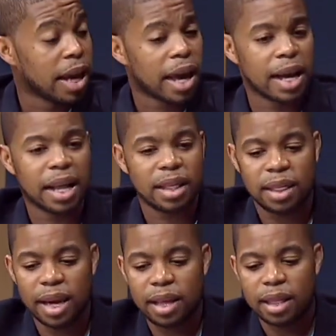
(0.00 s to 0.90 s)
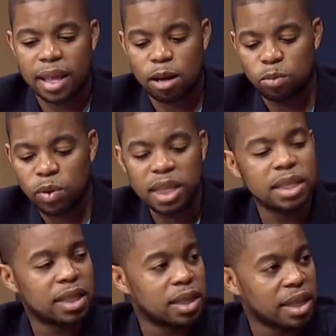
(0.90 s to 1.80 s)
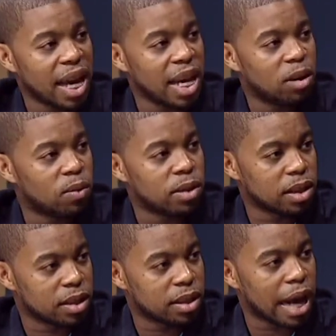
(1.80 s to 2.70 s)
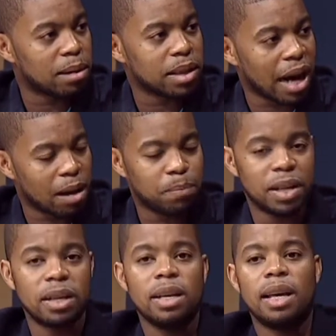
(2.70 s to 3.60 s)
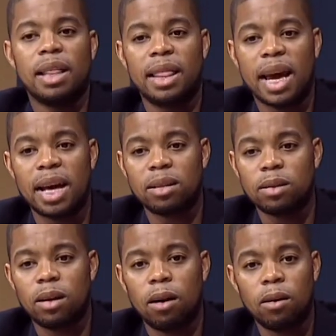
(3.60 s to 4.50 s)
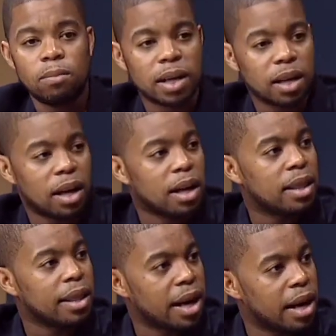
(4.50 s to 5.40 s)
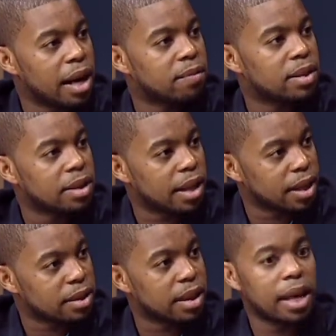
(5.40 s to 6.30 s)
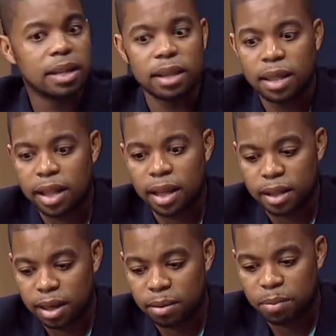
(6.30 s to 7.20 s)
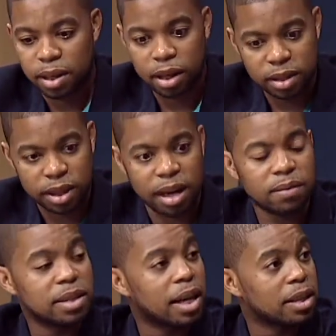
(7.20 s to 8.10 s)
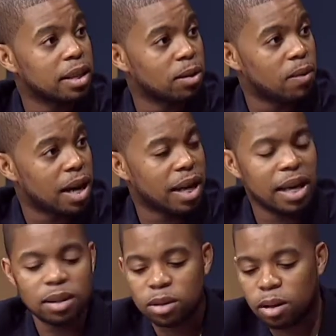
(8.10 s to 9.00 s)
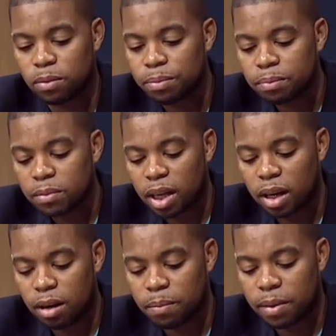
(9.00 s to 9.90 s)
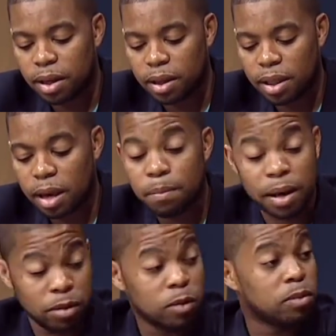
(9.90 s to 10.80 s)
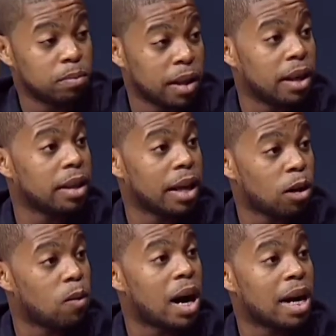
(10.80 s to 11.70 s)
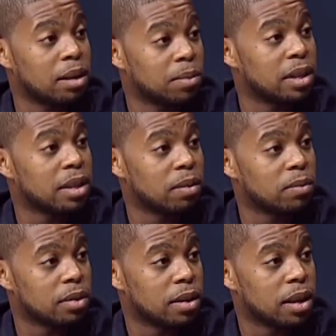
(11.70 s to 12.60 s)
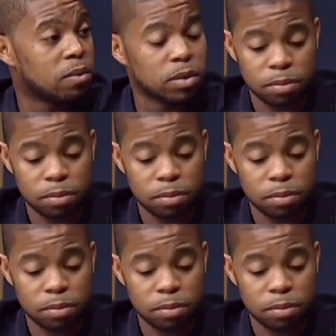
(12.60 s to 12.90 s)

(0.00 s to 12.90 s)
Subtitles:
And I think that we stay on the topic that, oh my God, they're having sex, and because they're having sex, they acquired AIDS. No, they acquired it because they was